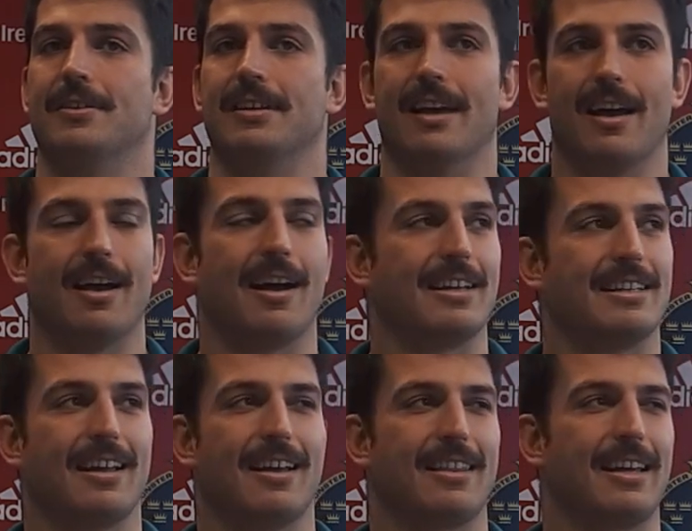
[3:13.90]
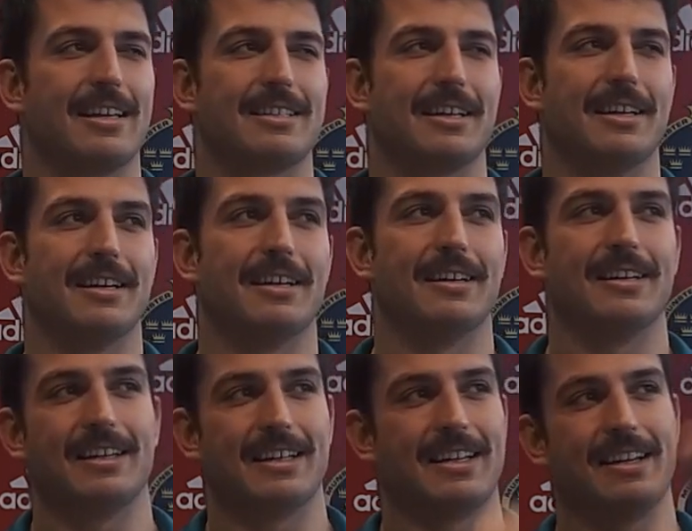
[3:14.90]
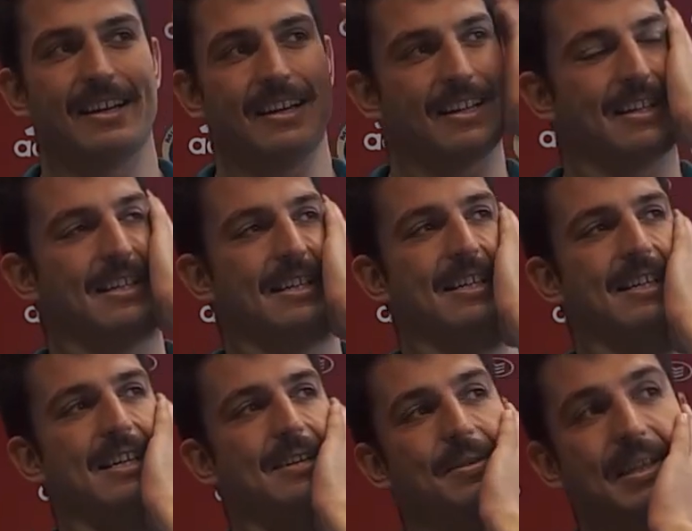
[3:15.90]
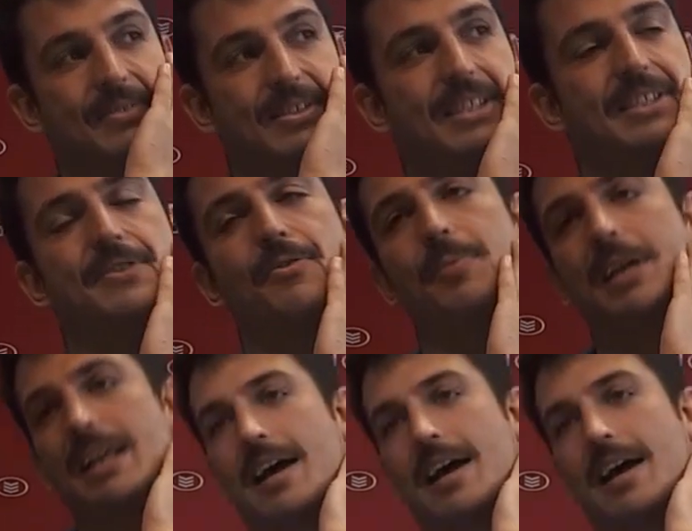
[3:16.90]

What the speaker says: Yeah, I think it's I mean, just for me,